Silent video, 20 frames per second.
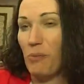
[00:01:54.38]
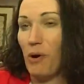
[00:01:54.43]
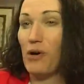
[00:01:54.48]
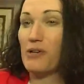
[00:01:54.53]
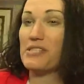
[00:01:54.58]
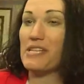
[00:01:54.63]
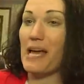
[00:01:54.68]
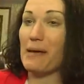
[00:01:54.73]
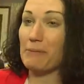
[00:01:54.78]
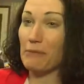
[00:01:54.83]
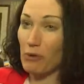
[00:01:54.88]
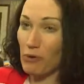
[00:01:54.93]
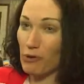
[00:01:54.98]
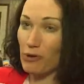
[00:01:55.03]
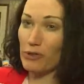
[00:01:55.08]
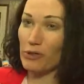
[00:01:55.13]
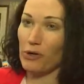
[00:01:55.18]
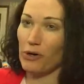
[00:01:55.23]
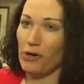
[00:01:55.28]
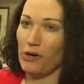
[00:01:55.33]
part-time
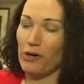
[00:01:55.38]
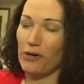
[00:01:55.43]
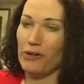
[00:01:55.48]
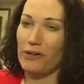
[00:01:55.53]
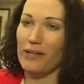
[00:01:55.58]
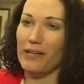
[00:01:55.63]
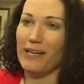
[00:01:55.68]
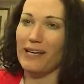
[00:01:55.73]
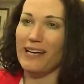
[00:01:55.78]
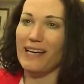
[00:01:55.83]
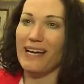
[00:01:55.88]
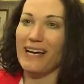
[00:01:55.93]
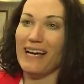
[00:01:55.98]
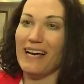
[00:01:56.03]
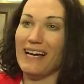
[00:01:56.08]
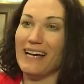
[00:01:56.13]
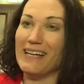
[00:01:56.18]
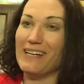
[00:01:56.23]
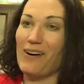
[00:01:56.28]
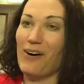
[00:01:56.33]
cornhole
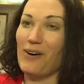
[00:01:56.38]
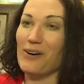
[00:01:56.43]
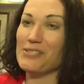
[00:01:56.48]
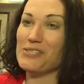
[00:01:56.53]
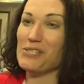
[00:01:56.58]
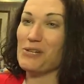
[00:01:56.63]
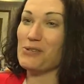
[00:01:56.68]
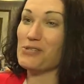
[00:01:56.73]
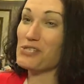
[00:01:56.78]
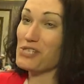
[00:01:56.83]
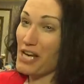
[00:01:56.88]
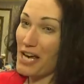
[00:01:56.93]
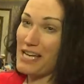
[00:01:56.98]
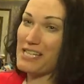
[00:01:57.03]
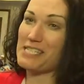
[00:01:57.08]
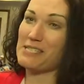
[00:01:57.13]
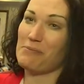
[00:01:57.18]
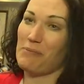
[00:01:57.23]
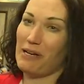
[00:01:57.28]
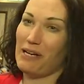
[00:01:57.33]
and also
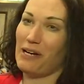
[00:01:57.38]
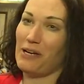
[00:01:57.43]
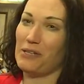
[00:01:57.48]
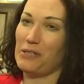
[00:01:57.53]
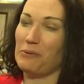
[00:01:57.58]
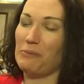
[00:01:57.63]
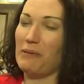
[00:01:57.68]
chess, my other